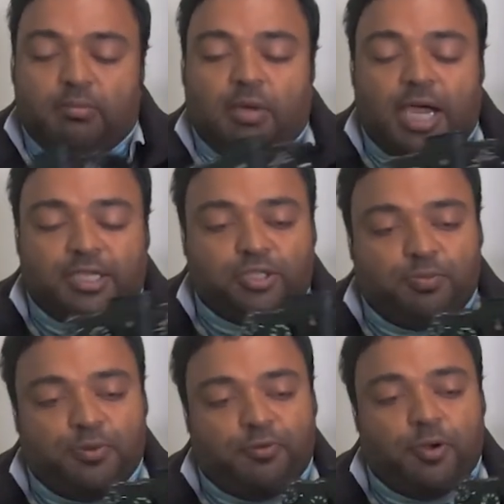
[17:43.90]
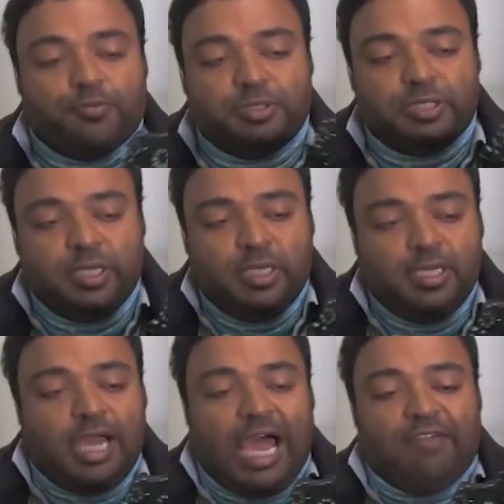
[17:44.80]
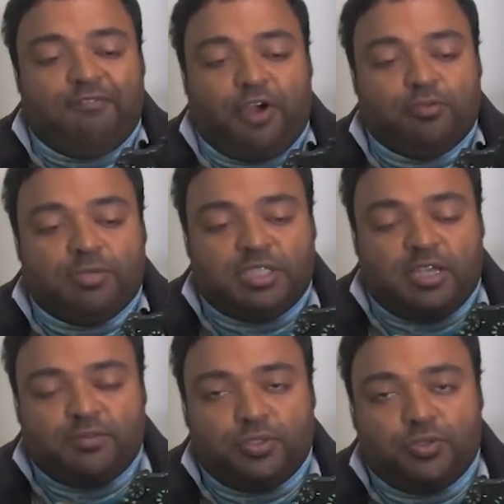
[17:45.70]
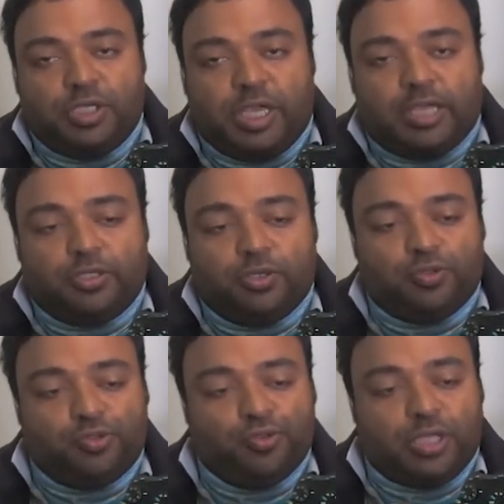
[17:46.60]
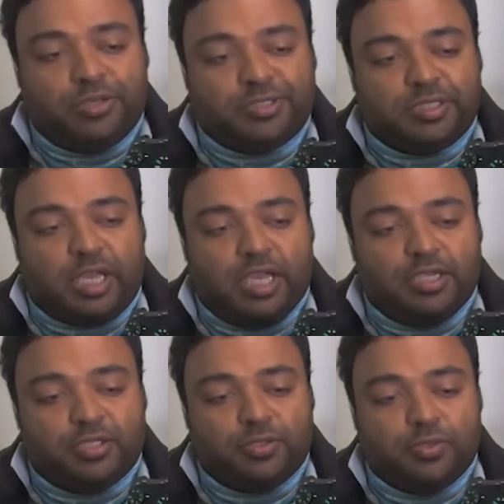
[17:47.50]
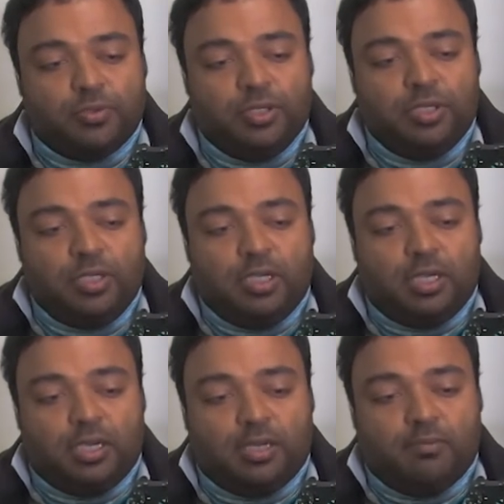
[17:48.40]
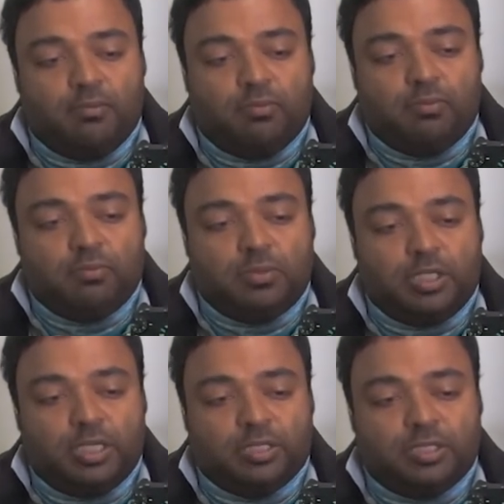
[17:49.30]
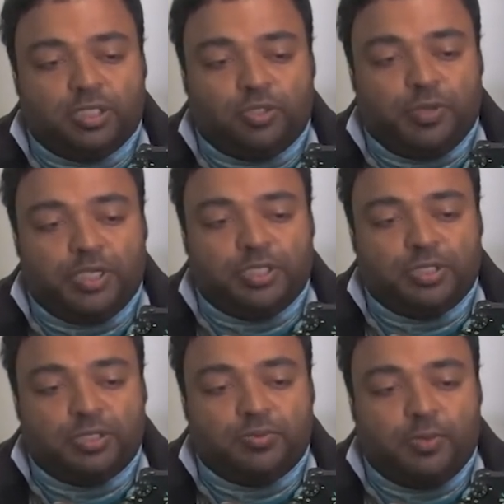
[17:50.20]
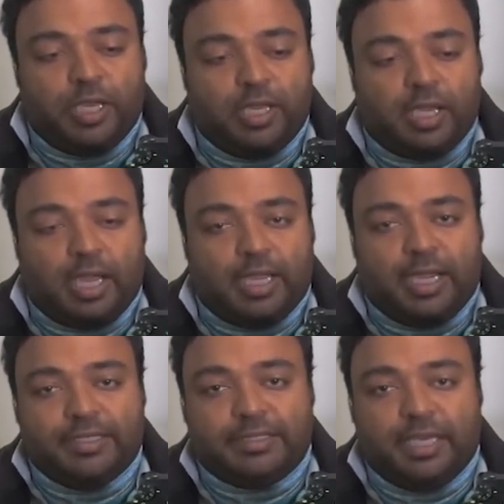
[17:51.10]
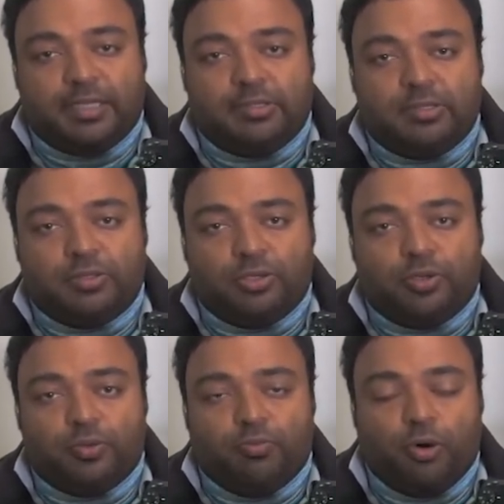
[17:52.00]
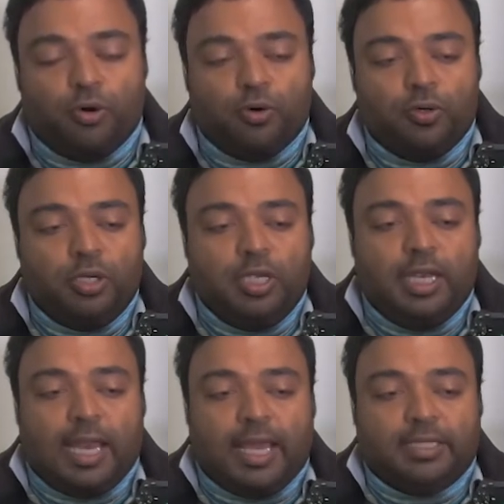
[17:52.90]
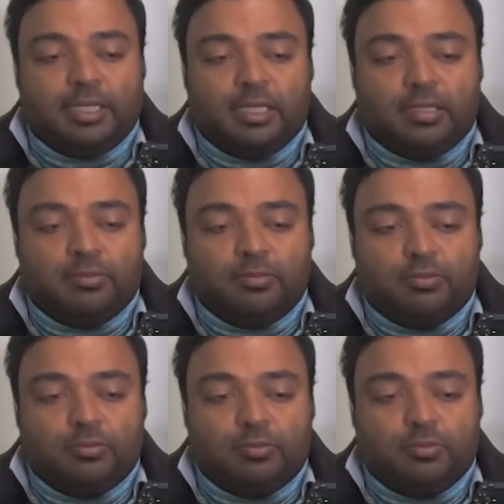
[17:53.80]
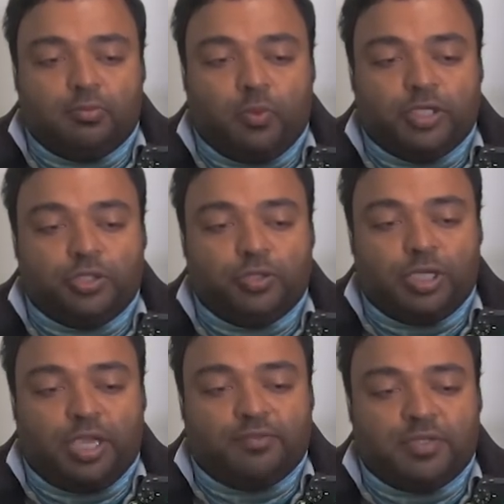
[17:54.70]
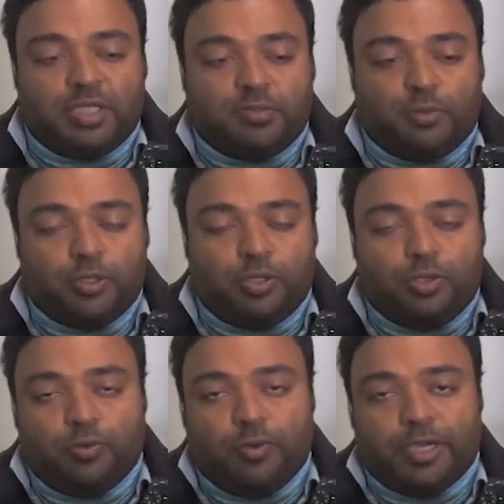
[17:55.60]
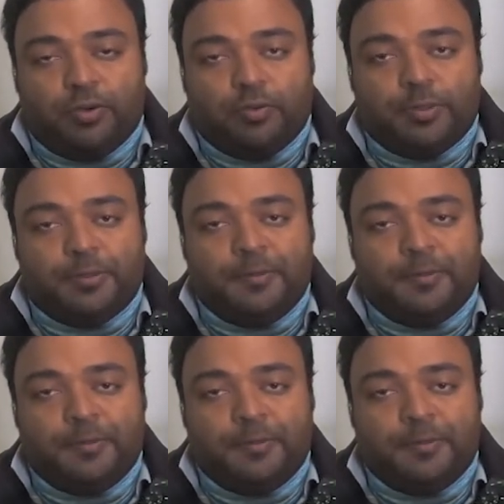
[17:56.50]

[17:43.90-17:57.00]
ISO performance, I found myself shooting at 2000 ISO in situations where I can't get more light in when shooting f6.3 or wide open.